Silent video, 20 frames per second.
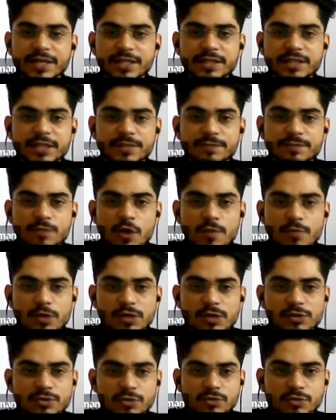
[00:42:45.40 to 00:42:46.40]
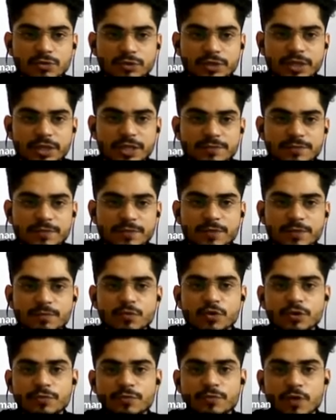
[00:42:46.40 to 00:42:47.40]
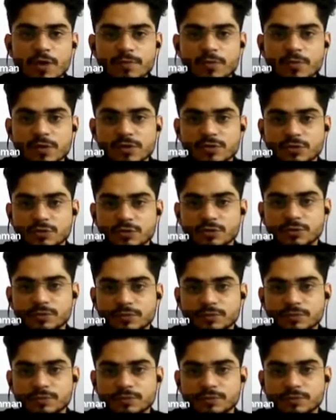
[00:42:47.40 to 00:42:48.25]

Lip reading: in this form also. There is one more form also.